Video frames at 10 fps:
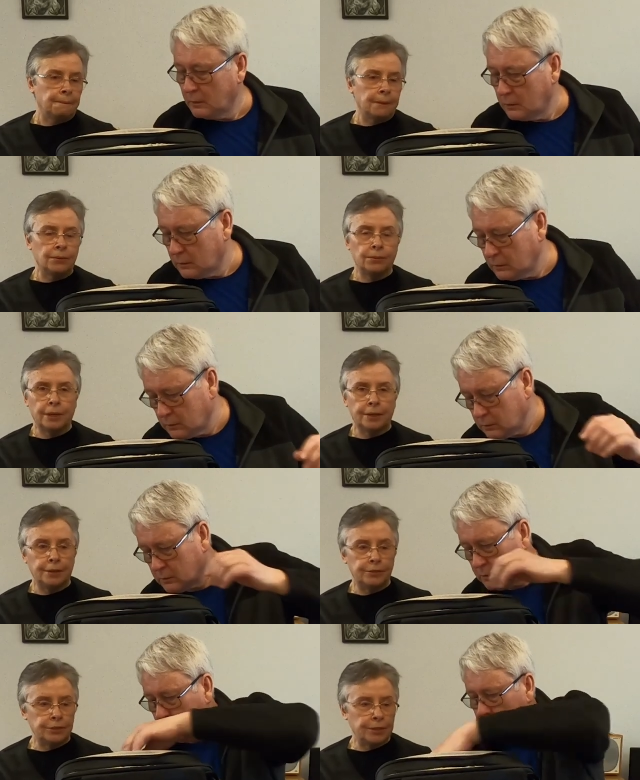Speaker 1: And all that
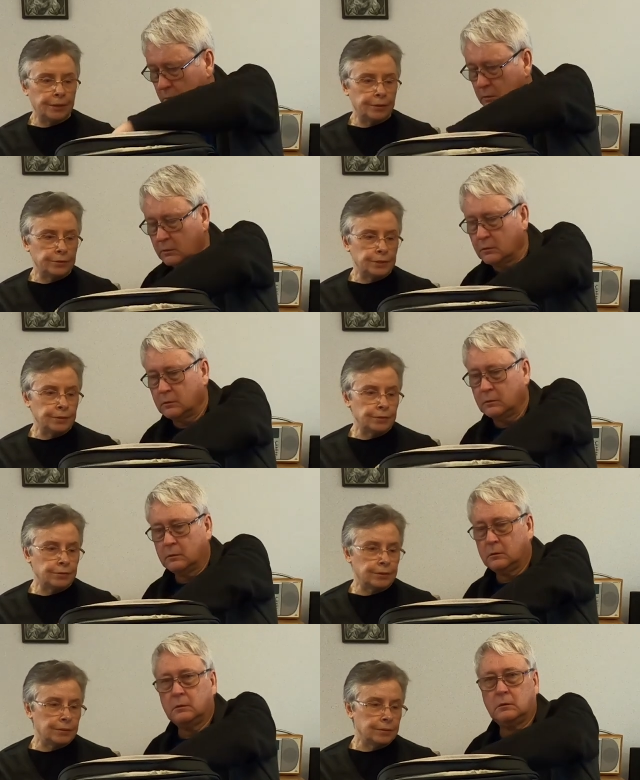needs charging,
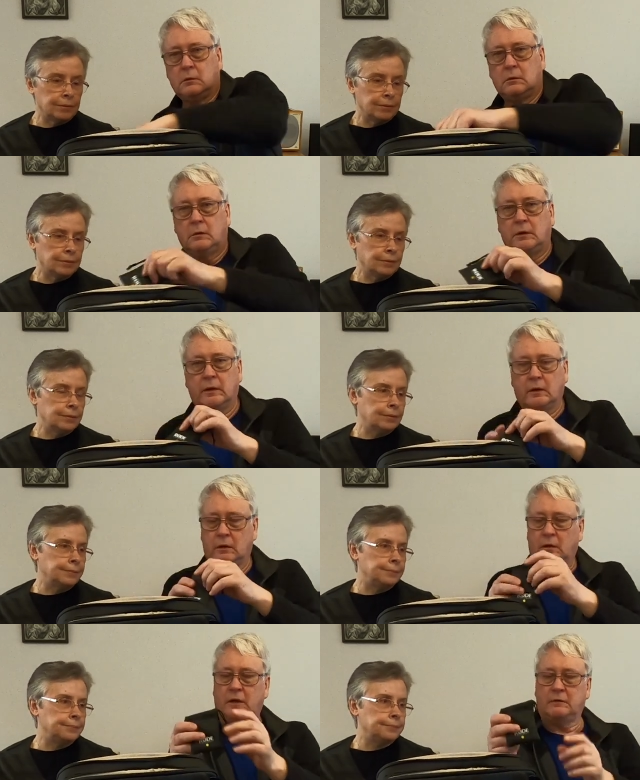doesn't it?
Speaker 2: Yeah.
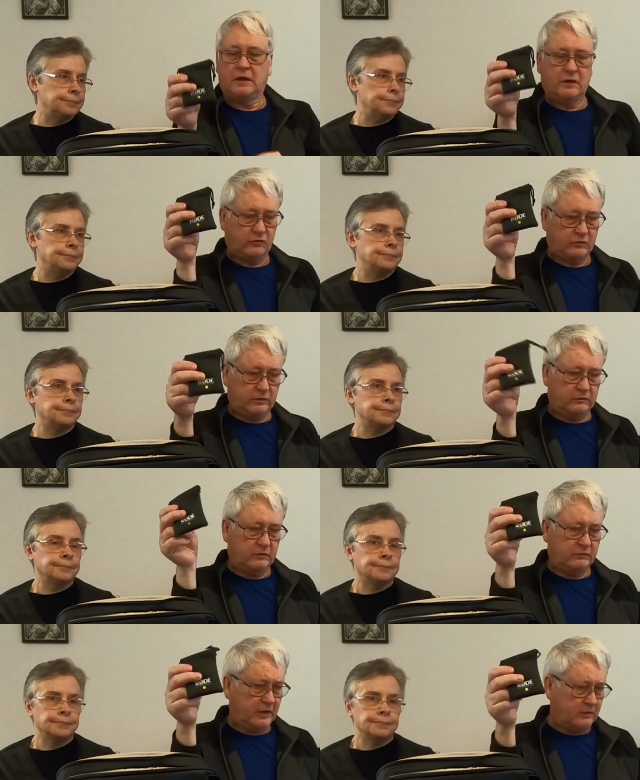Uh, last, the,
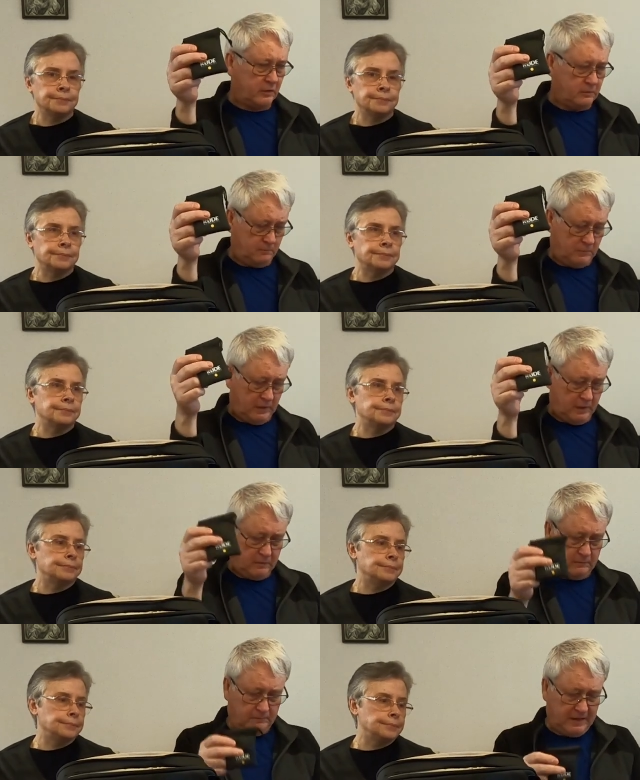the, the other
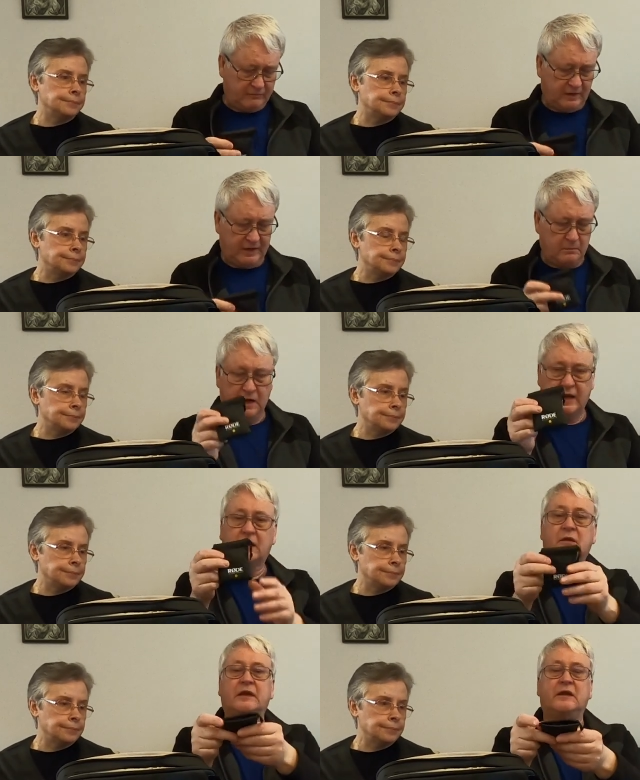uh, lavalier
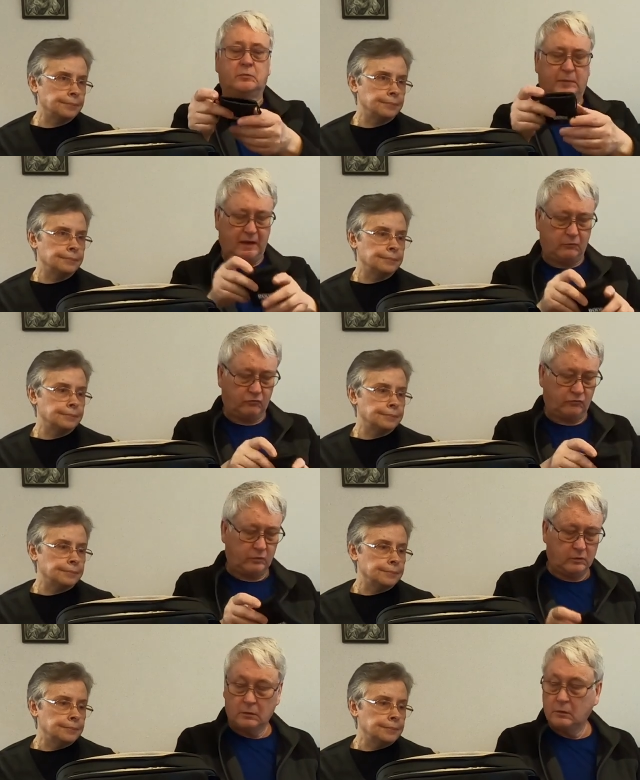mic in its pouch.
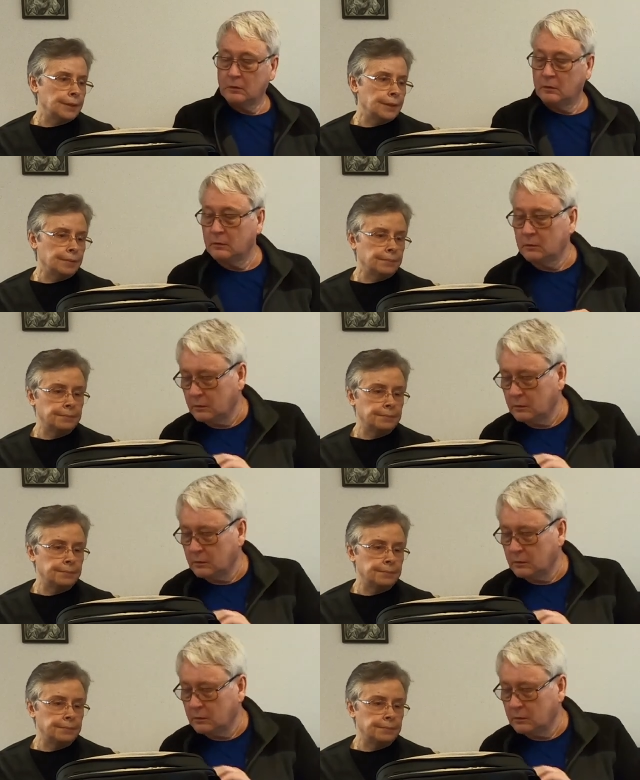
Speaker 1: Yeah.